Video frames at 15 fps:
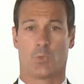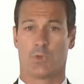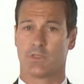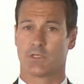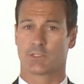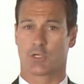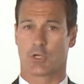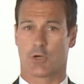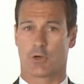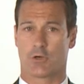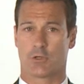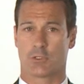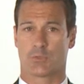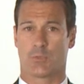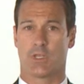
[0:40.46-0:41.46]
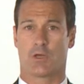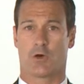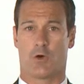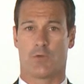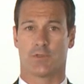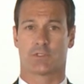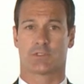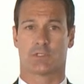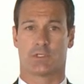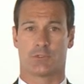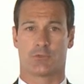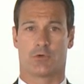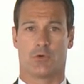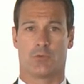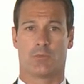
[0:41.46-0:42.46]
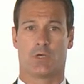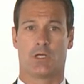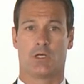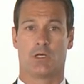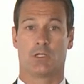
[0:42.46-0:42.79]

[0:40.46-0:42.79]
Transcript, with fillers: When this occurs, we call this syndrome